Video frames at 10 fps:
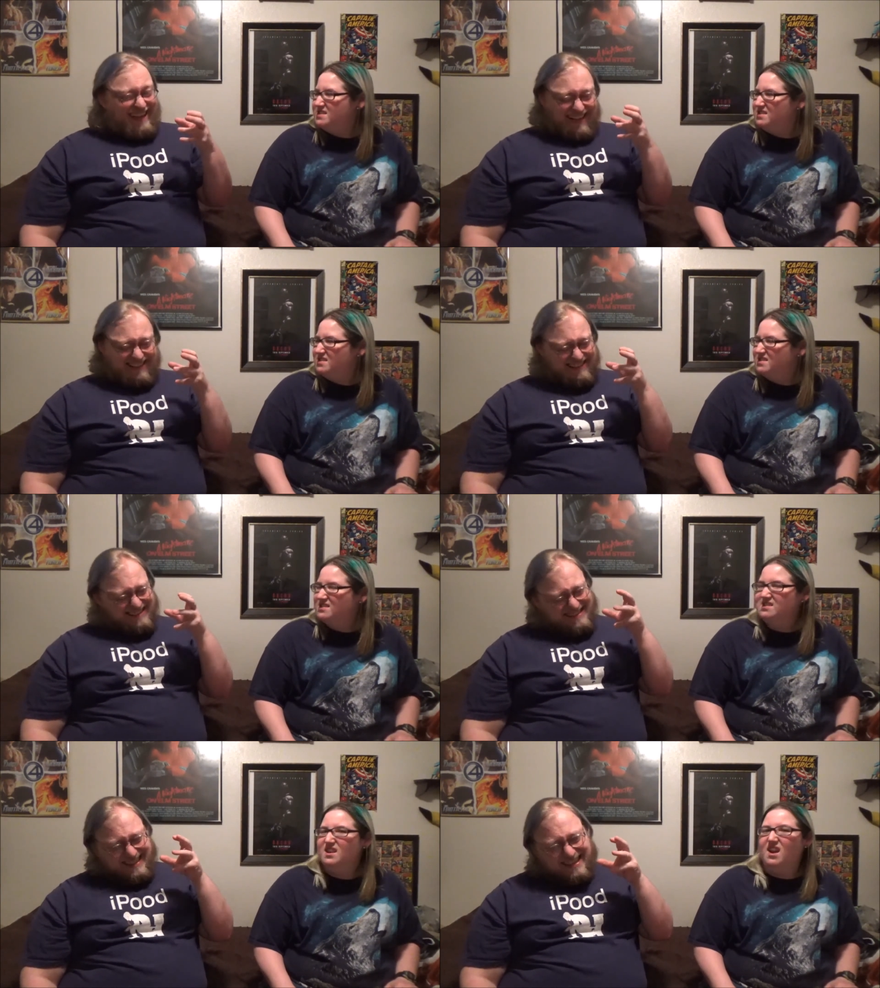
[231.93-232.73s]
Speaker 1: It
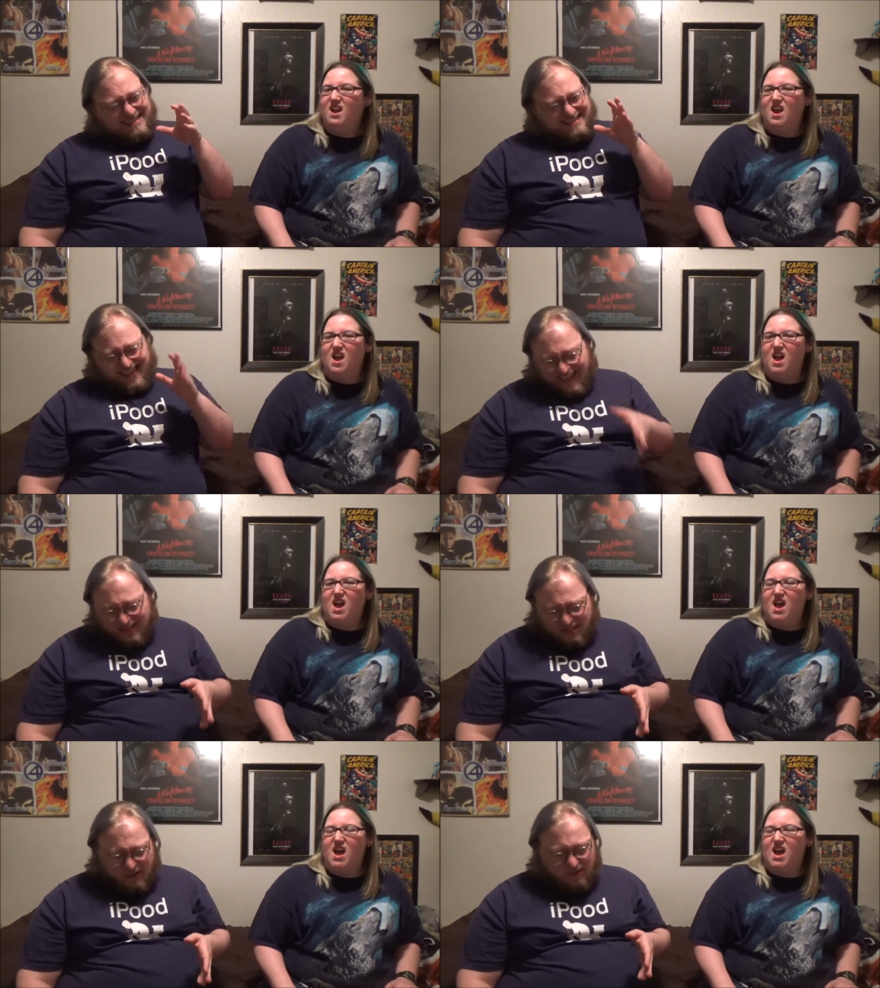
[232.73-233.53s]
doesn't
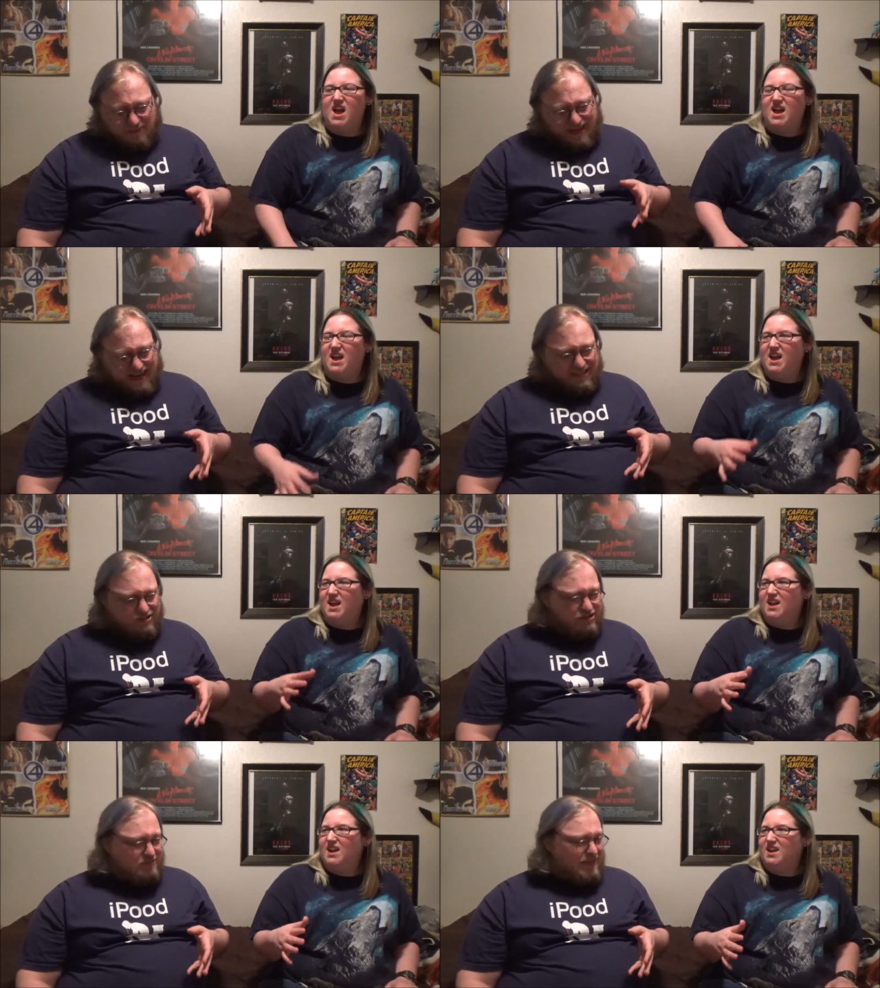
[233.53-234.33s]
taste good by any
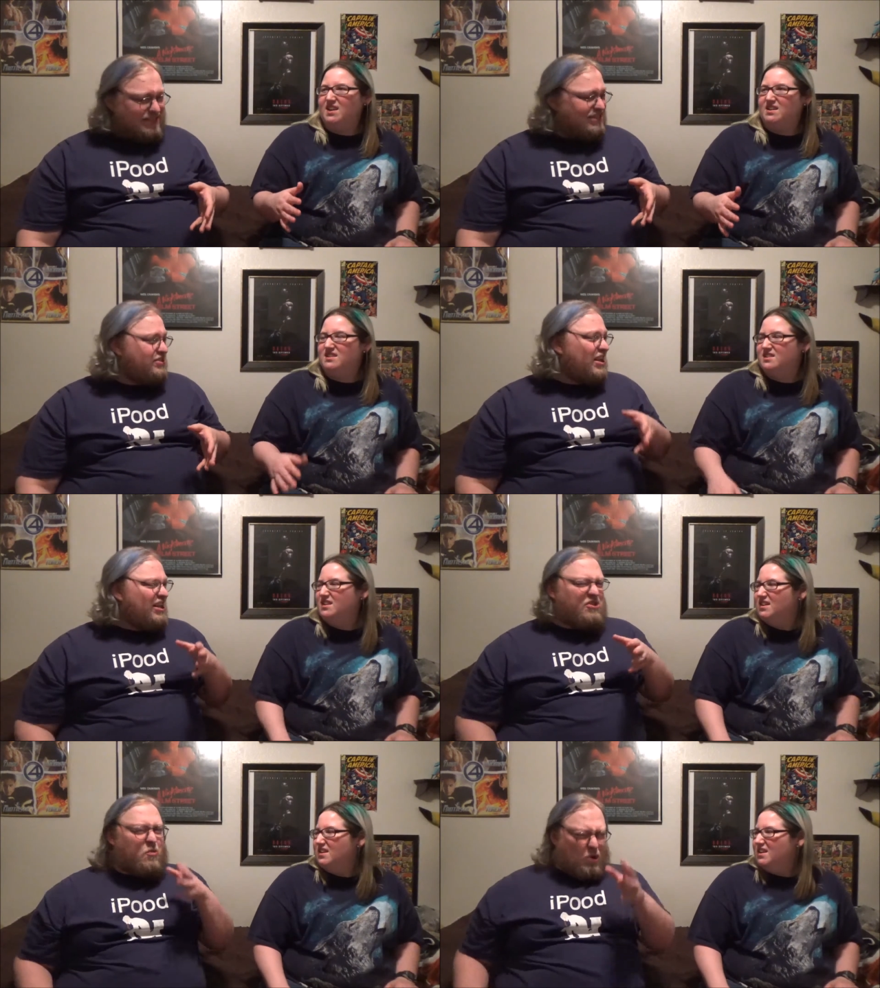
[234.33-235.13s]
stretch of imagination. It's not
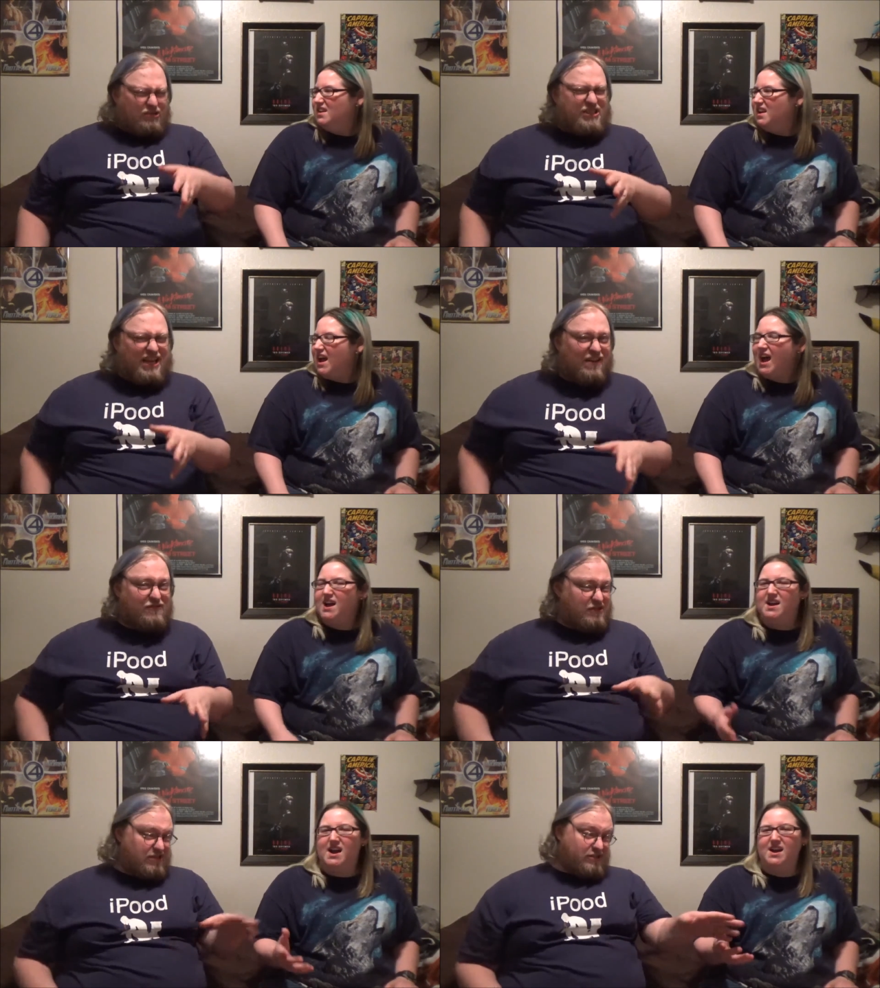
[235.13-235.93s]
like the worst thing
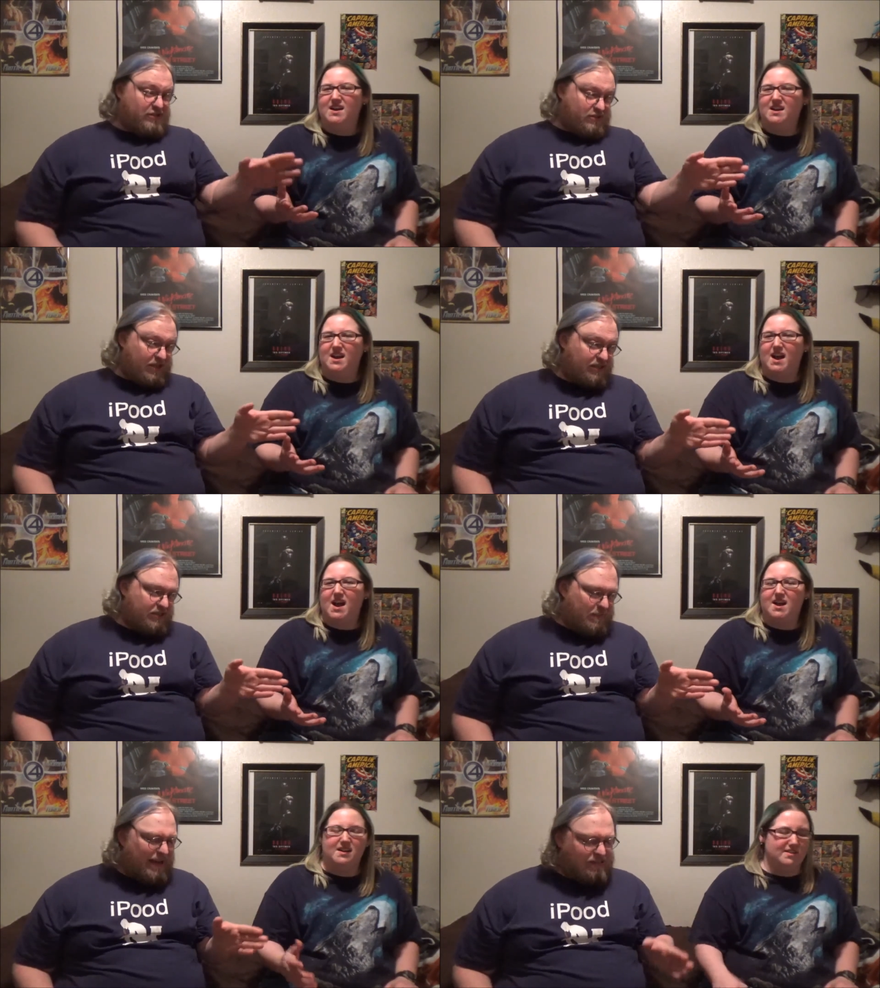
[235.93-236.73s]
ever. It doesn't
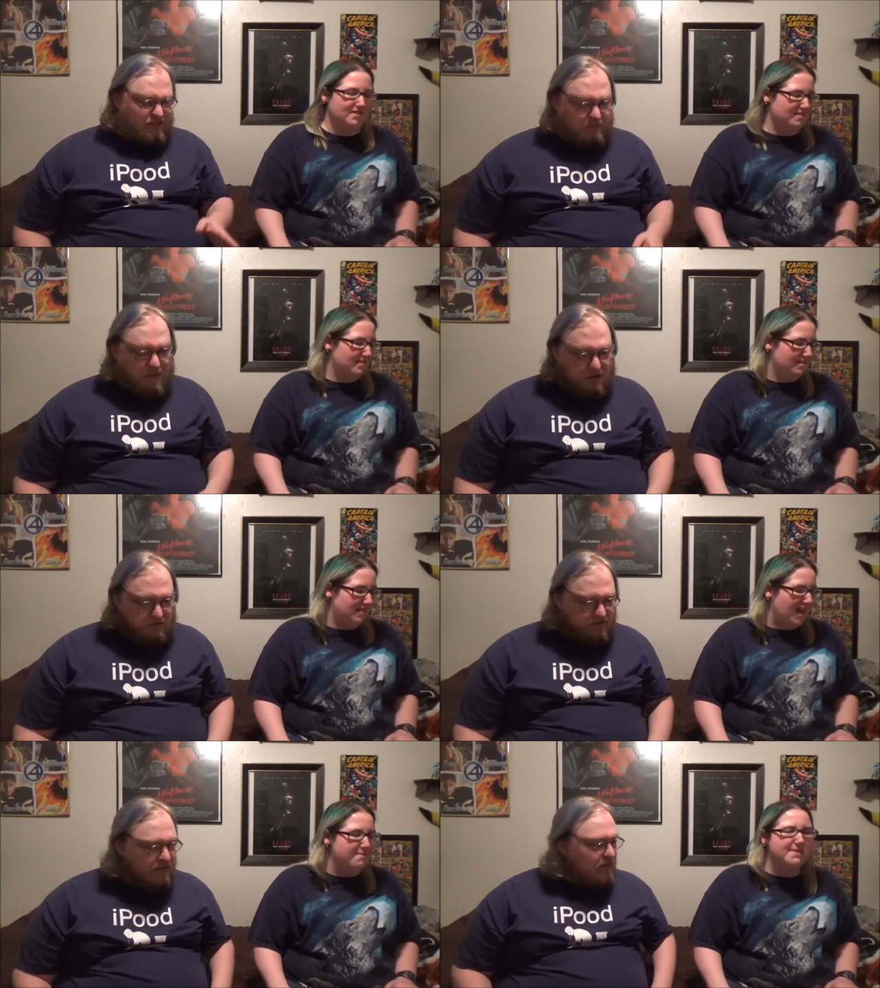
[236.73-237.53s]
taste as bad as it
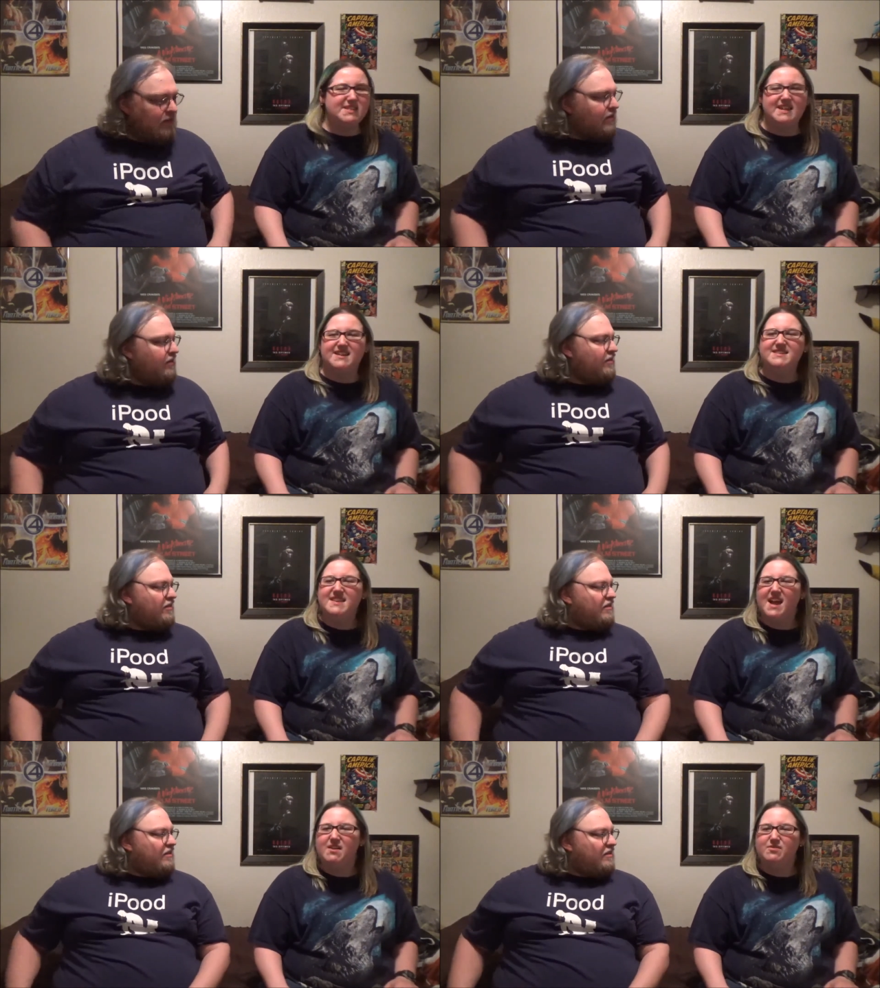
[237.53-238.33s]
smells. I
Speaker 2: was say, it
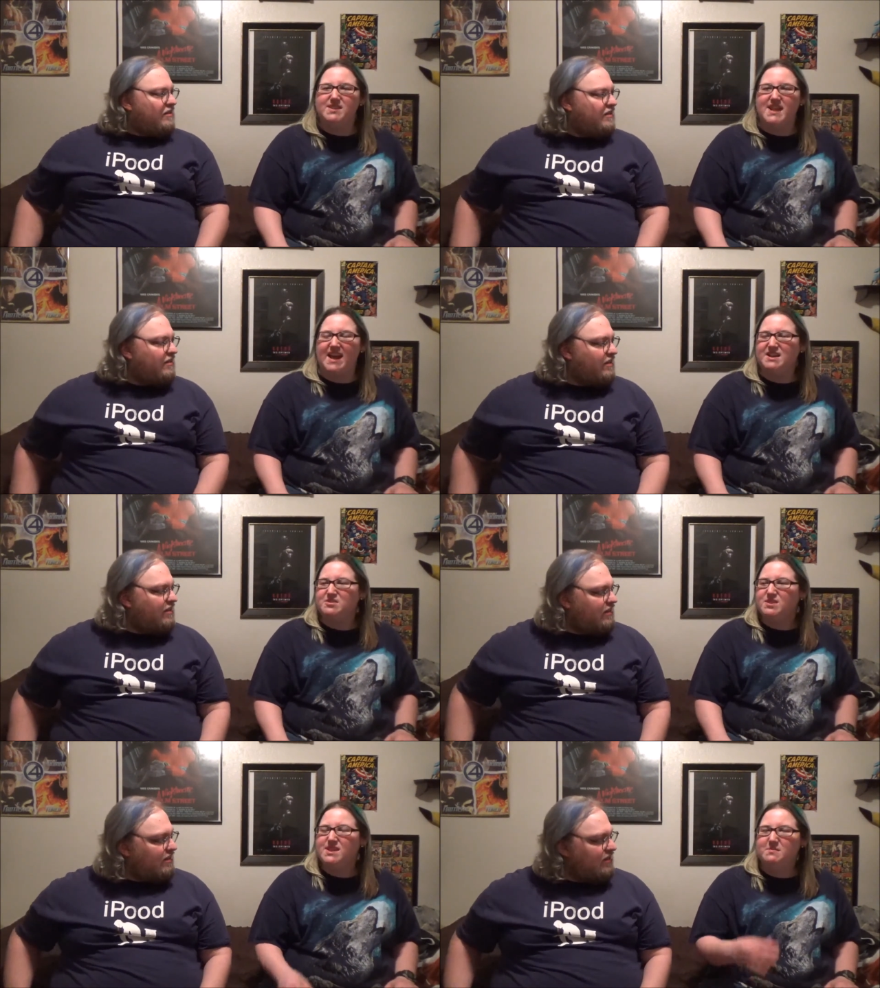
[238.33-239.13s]
doesn't have a
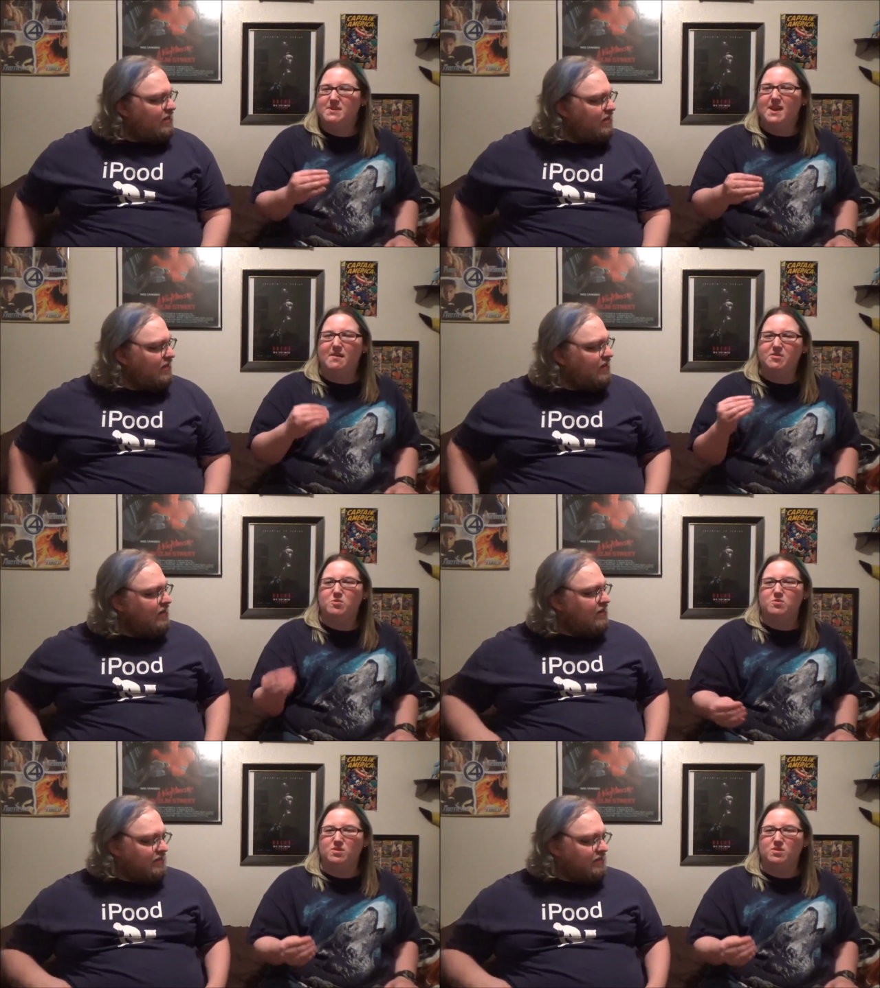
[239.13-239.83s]
taste really. I mean, after